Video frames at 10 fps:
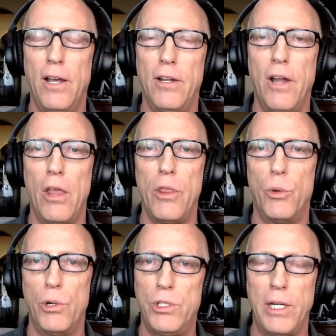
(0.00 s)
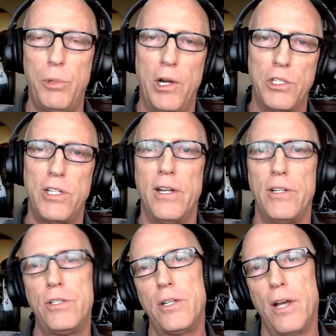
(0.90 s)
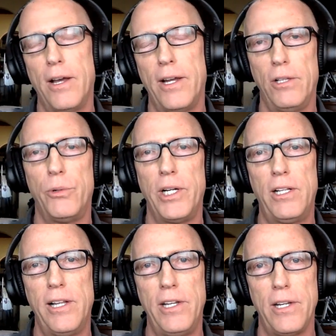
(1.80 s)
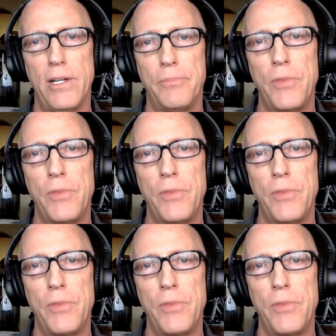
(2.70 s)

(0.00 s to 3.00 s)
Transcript: In other words, a President Hillary Clinton.